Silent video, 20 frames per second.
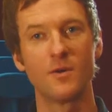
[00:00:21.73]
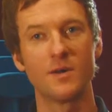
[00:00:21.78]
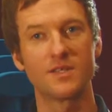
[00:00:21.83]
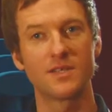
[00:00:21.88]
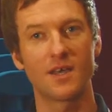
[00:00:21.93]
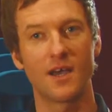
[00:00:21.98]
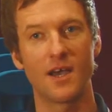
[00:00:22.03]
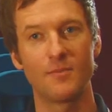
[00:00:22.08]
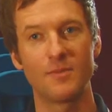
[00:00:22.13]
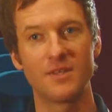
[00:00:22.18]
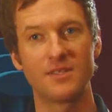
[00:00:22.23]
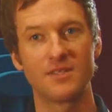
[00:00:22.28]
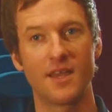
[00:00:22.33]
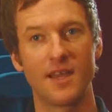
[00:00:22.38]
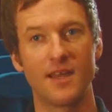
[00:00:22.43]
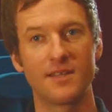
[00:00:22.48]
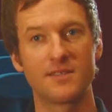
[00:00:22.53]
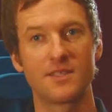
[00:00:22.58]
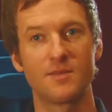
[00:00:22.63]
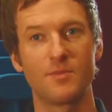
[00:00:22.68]
with time and
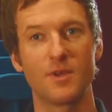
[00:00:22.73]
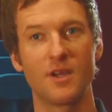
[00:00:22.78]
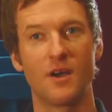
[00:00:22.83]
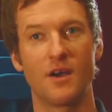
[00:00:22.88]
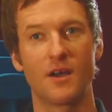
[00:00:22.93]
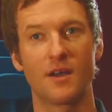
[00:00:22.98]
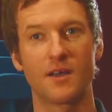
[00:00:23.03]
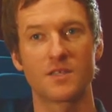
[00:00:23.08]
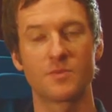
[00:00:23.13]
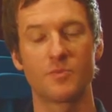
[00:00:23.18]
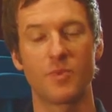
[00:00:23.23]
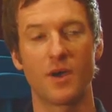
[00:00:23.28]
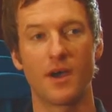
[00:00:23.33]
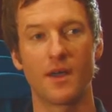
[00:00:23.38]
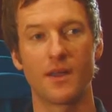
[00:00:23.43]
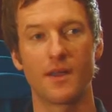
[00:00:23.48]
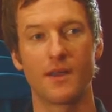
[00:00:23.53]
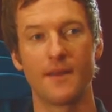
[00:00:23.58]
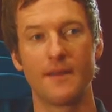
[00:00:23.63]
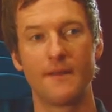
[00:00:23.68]
dates, to be honest,
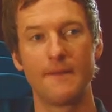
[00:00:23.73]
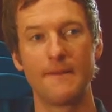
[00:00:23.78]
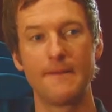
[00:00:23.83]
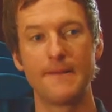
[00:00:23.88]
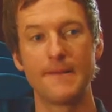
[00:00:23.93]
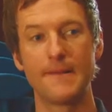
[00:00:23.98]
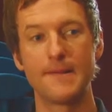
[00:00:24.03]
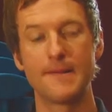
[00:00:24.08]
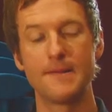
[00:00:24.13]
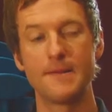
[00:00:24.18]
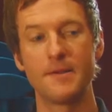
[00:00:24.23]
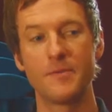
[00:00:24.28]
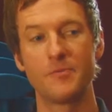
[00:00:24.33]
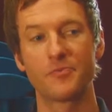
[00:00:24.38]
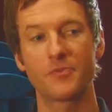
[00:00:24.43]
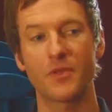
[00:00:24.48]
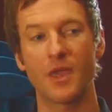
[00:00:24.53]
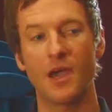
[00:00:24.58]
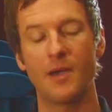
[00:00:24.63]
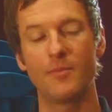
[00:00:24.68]
but
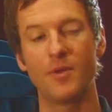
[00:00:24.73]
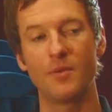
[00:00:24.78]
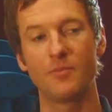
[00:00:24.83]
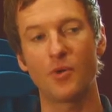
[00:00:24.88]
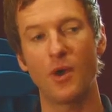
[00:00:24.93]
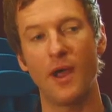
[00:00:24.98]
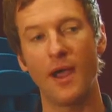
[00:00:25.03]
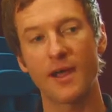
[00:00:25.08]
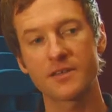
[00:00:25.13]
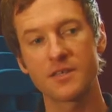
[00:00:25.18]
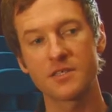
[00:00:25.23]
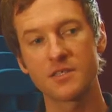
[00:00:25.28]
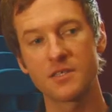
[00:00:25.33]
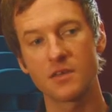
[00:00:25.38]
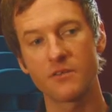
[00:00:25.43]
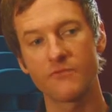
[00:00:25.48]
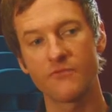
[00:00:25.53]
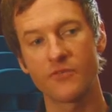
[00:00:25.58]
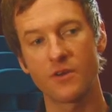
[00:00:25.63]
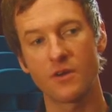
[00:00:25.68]
I've been
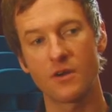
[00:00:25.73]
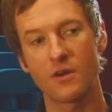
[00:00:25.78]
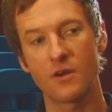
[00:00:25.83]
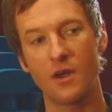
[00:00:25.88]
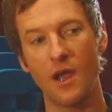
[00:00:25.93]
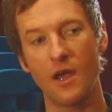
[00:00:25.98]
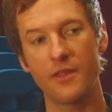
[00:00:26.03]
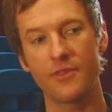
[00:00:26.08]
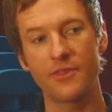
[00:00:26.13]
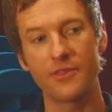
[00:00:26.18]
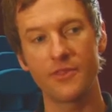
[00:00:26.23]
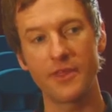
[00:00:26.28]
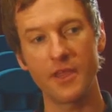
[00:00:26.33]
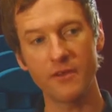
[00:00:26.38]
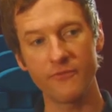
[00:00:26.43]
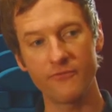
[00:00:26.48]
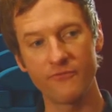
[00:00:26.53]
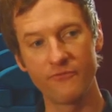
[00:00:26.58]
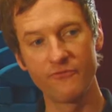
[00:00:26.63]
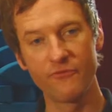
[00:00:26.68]
practicing for, I think,
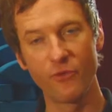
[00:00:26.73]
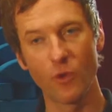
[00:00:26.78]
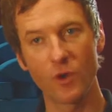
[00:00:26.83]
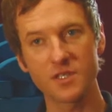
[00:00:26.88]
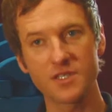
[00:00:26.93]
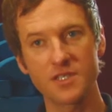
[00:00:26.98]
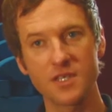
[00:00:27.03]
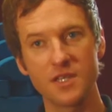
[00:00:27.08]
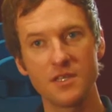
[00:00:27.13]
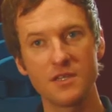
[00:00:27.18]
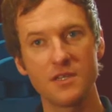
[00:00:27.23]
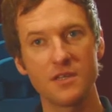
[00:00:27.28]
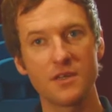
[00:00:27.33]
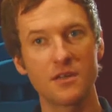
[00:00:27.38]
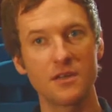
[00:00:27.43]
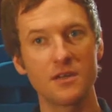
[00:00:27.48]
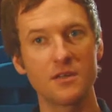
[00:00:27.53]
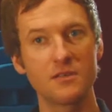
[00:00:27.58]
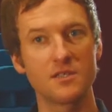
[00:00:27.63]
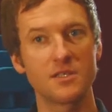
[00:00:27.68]
14
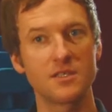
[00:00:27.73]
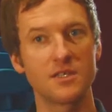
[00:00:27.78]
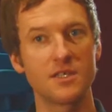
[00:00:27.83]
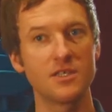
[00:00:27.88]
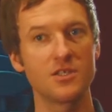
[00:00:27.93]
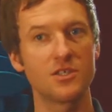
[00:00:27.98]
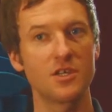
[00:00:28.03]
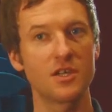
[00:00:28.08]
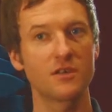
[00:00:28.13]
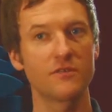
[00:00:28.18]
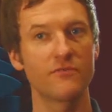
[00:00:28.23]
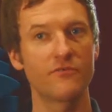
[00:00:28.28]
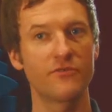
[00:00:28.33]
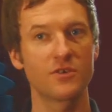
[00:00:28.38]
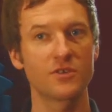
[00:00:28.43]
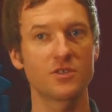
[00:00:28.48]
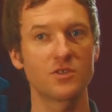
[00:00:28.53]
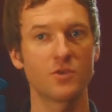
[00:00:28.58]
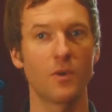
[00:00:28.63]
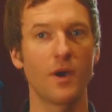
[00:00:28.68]
years, teaching
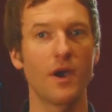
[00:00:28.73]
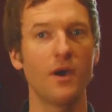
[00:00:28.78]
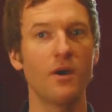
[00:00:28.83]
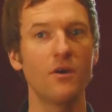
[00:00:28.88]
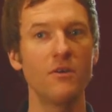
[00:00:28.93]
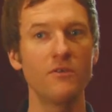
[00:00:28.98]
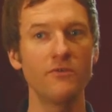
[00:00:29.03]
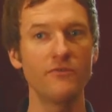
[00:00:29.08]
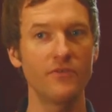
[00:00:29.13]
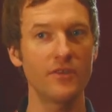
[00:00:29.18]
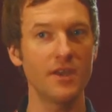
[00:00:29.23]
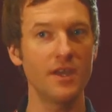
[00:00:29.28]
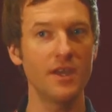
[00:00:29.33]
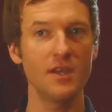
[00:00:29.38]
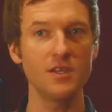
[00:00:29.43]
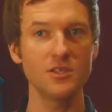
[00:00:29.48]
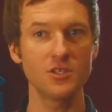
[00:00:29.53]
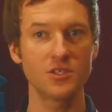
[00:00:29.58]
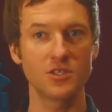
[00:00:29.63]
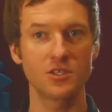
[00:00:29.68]
for
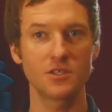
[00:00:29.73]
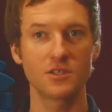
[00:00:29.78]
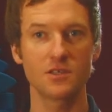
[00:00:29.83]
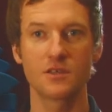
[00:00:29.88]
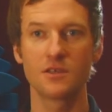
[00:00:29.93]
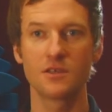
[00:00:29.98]
12-ish.